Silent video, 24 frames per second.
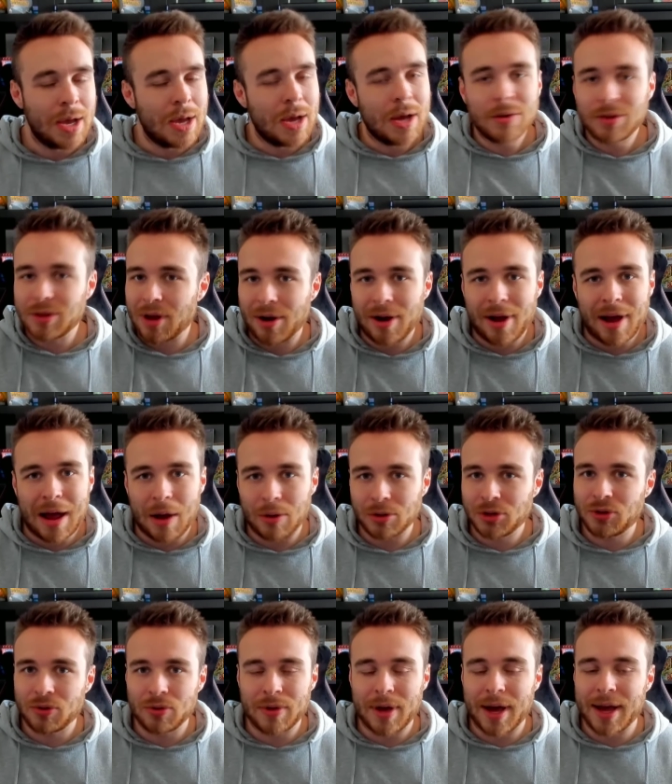Don't know how
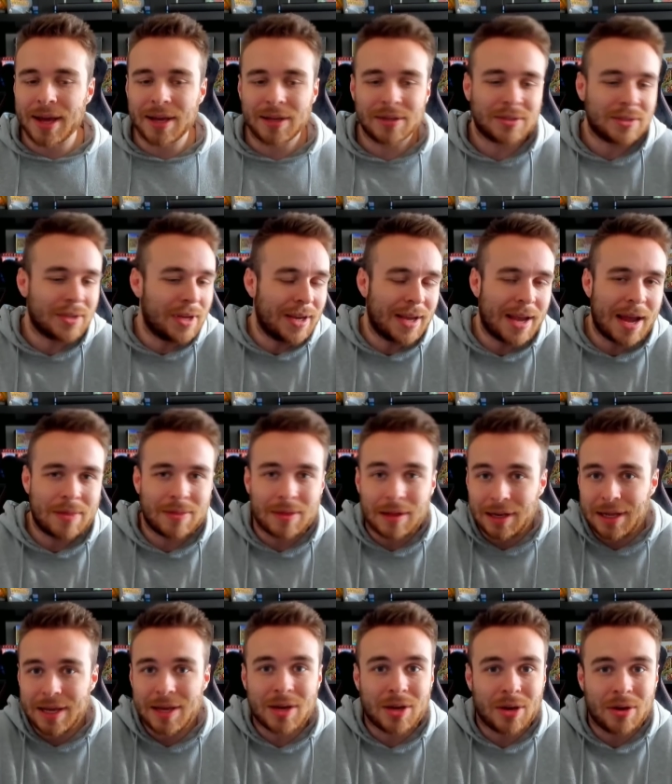true that is. Again, the
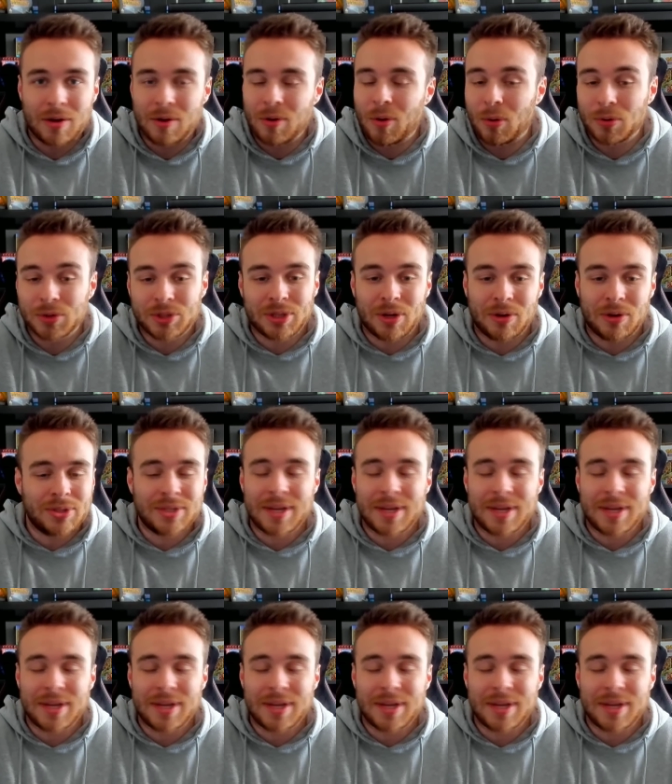leaker also